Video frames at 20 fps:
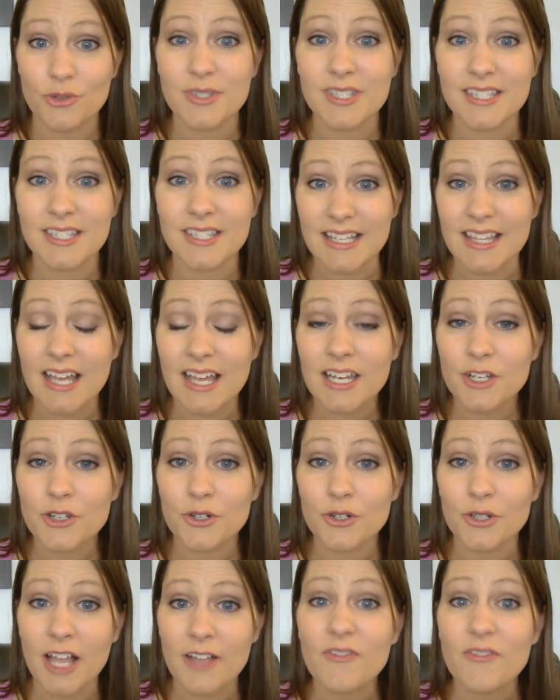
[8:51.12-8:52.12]
you see that in
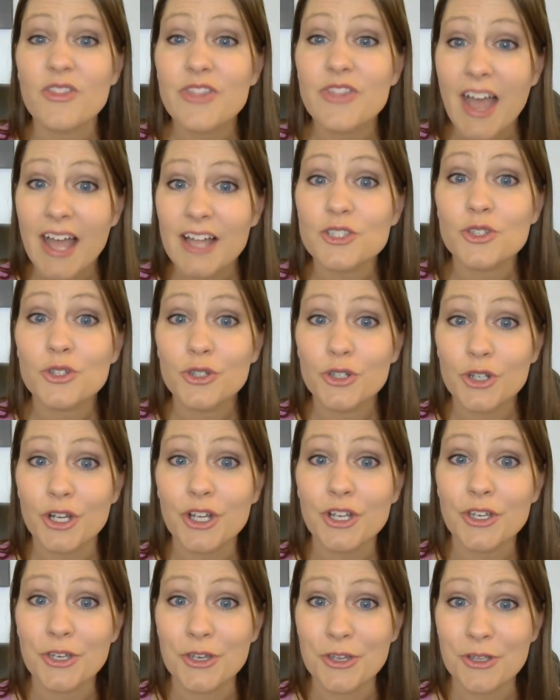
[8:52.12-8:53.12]
your life. That's
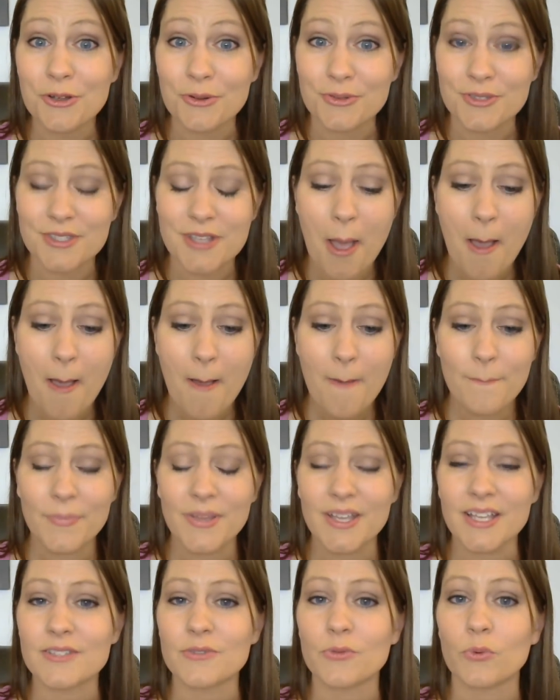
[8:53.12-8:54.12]
good news.
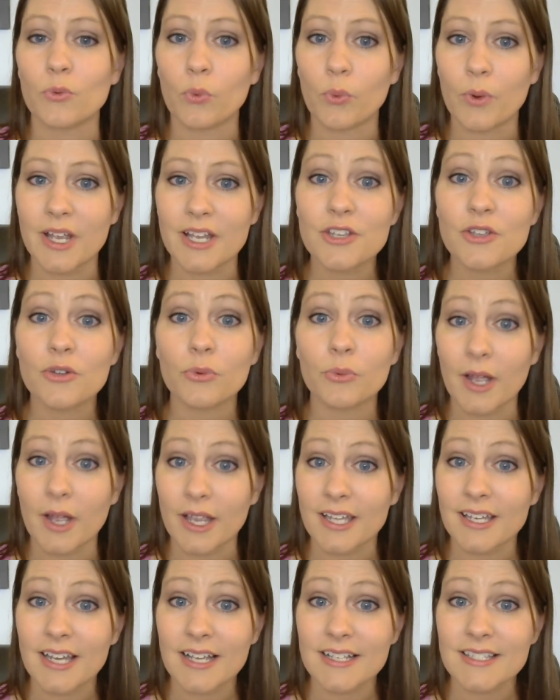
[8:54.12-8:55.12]
Because when you
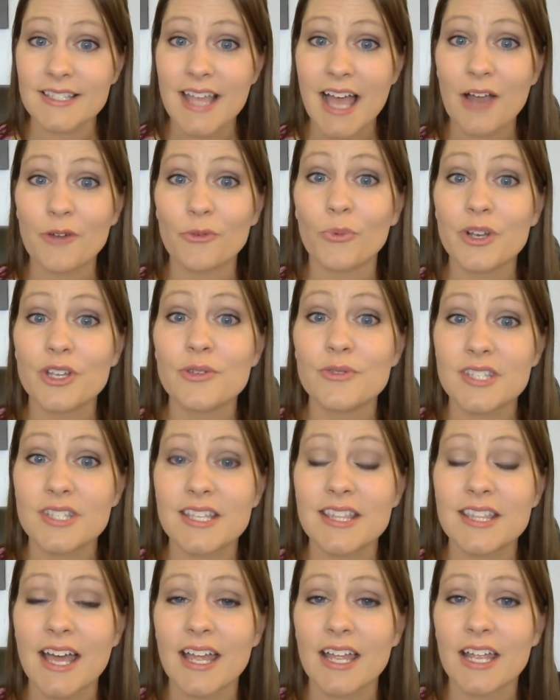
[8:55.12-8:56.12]
recognize that and when you
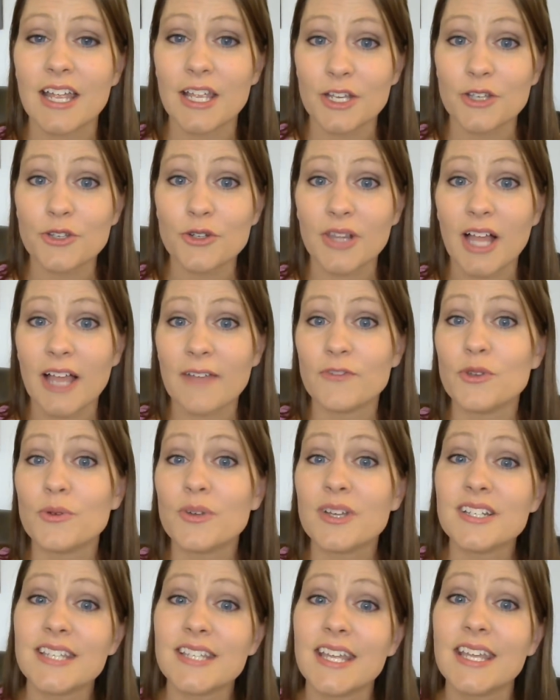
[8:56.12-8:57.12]
see that in your life, you
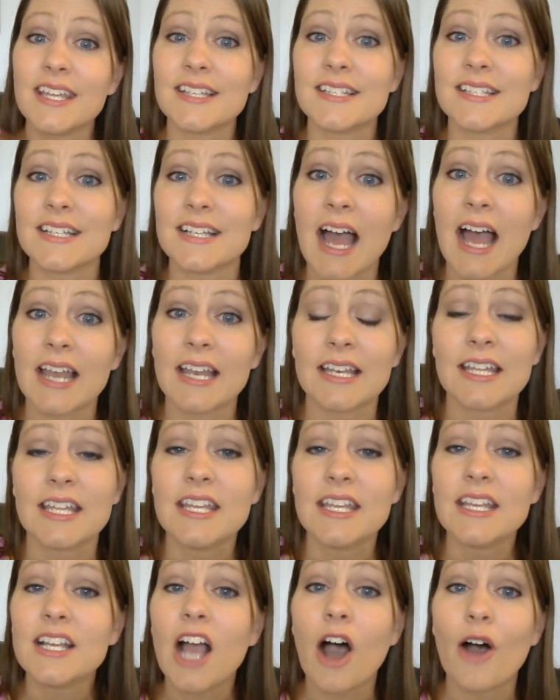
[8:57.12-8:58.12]
can take it to God and
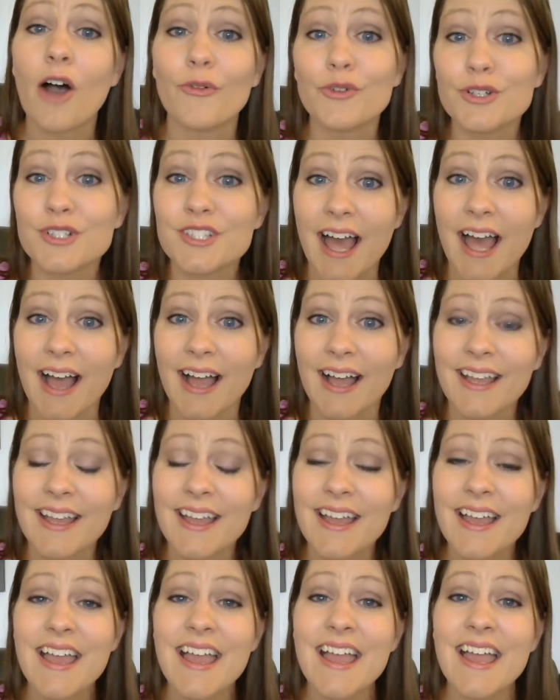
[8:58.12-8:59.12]
He covers that.
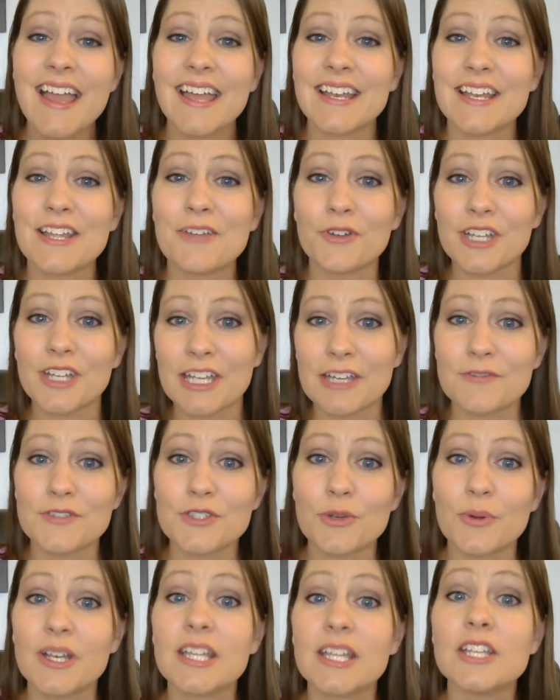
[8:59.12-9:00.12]
And He
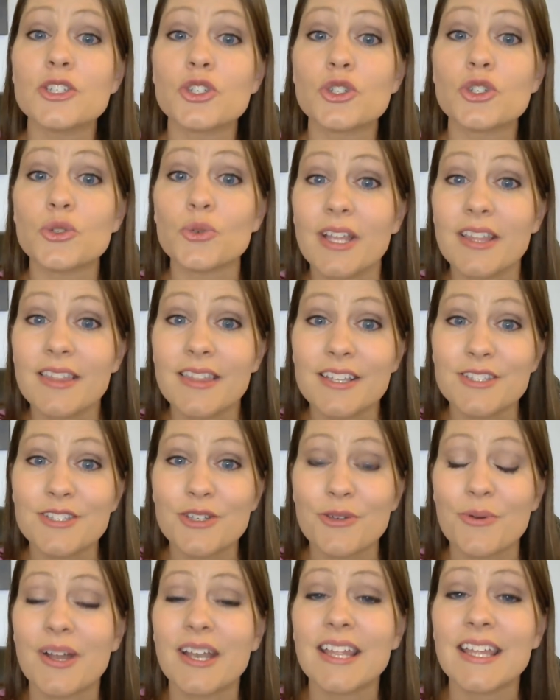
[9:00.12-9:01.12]
forgives you and He
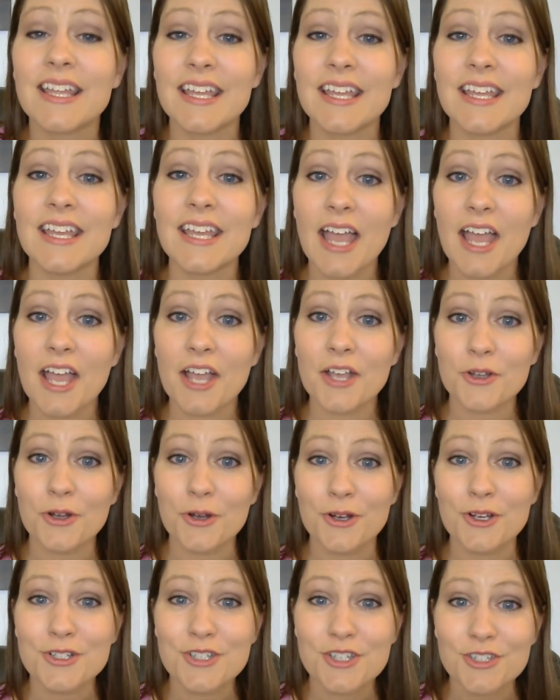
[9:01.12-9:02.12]
strengthens you and He
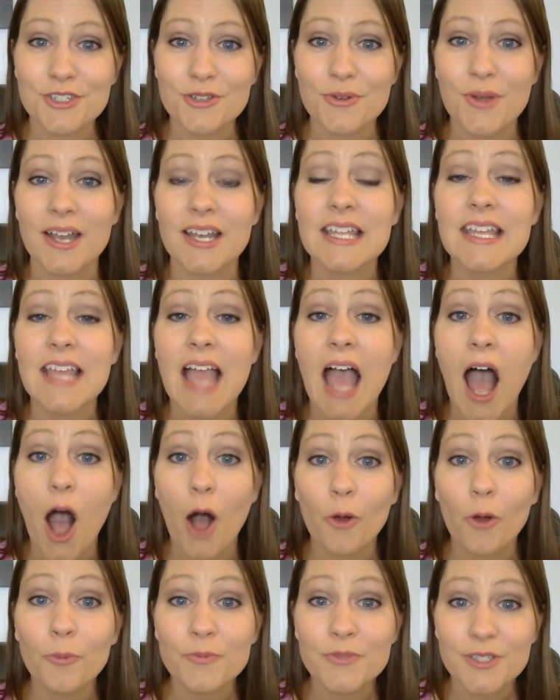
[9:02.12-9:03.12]
encourages you and He
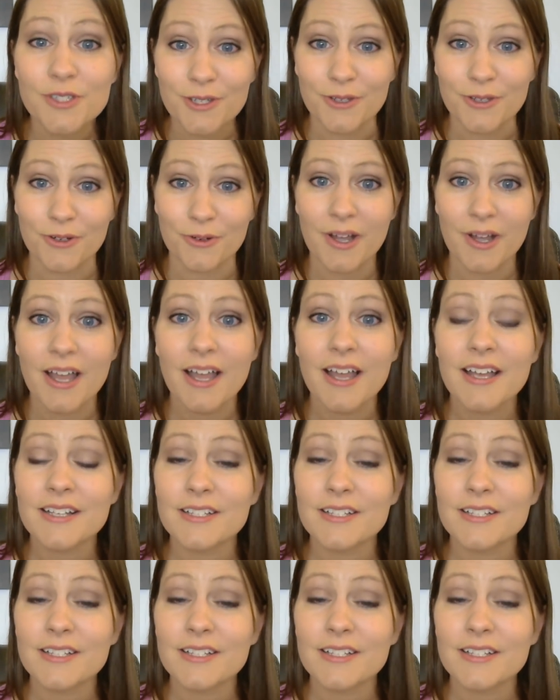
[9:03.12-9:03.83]
helps you